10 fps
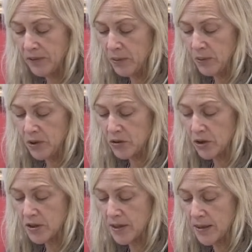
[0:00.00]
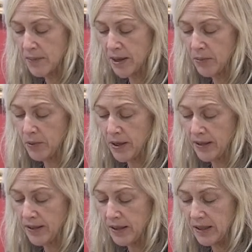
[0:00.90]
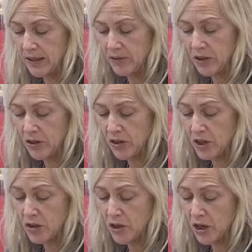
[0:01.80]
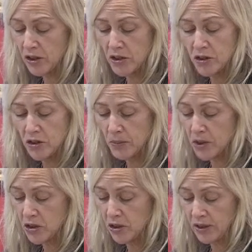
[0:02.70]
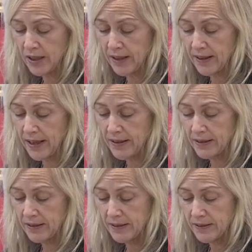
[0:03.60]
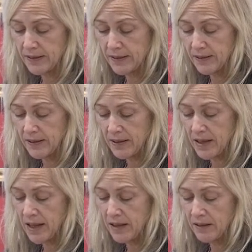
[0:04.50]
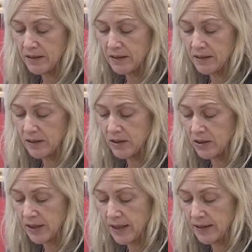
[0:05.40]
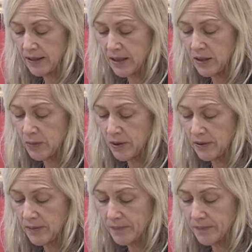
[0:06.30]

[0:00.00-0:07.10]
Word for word: Everyone draws them that way, even though they do not so much look like that. They look like anyone.